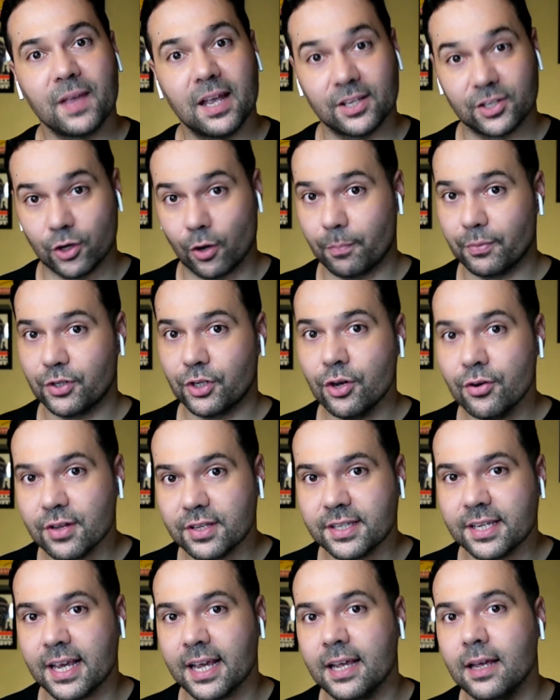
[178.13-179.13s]
It's an
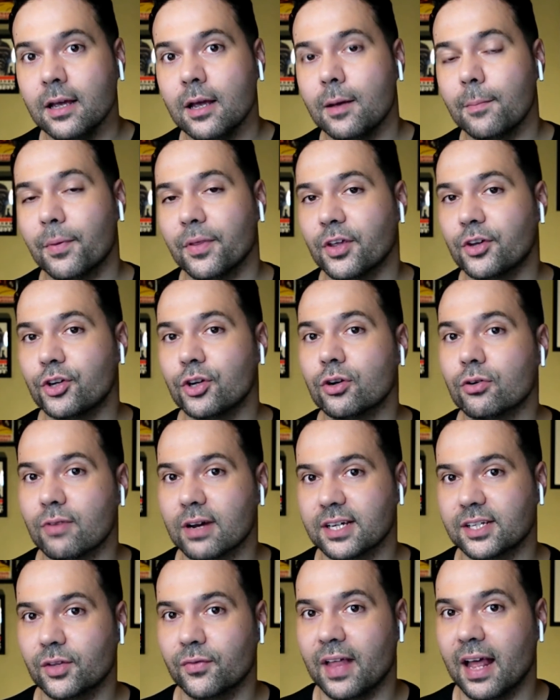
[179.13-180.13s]
opportunity, but they shouldn't
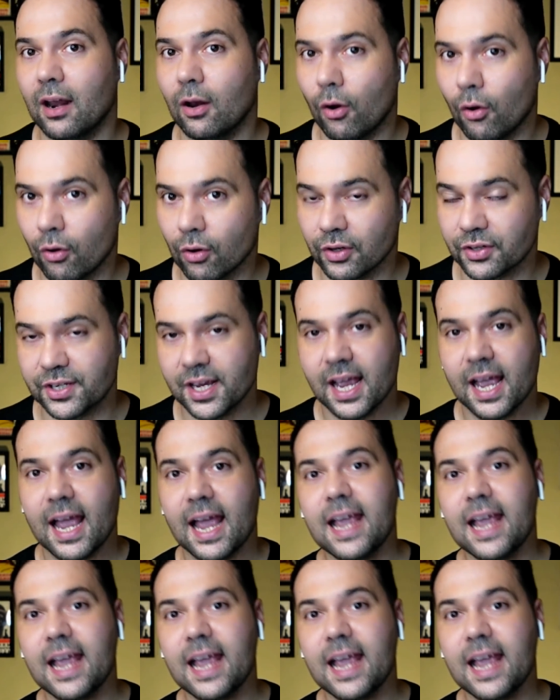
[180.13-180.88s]
rest on their laurels.